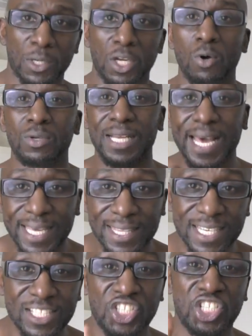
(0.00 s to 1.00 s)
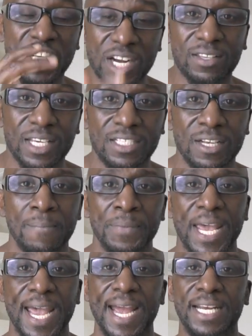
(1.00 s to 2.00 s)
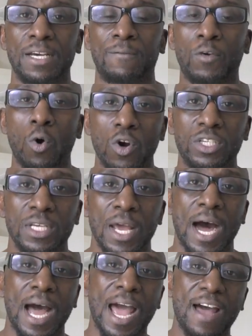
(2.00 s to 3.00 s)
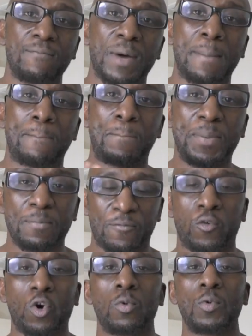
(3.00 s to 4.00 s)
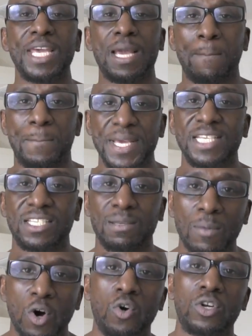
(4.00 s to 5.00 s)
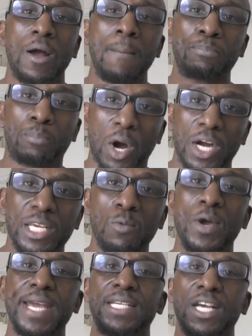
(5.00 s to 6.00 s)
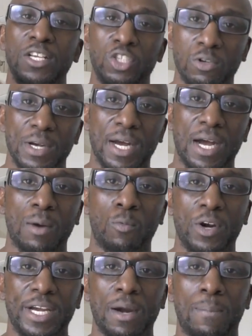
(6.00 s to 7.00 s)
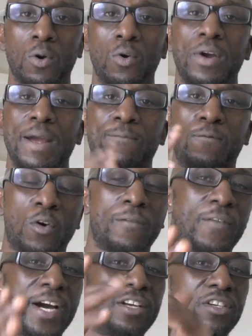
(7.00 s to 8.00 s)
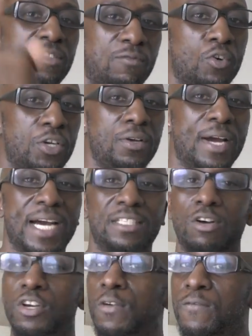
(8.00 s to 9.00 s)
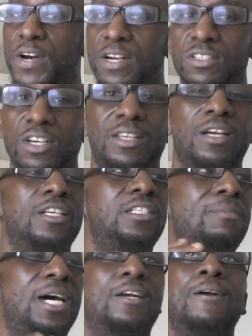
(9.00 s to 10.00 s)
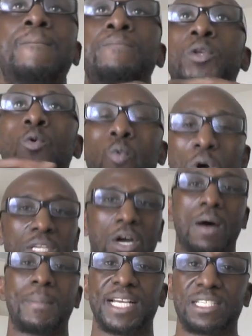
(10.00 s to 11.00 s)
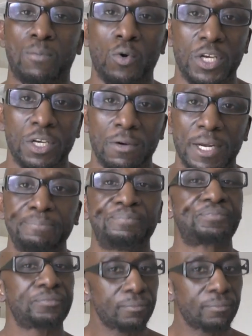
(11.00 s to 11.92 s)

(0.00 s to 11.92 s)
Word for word: below. Like this, share this, and of course I have my four-week beast mode body weight tra- uh, workout program for fighters, for you guys, all you fighters out there. doesn't matter what combat sport you're in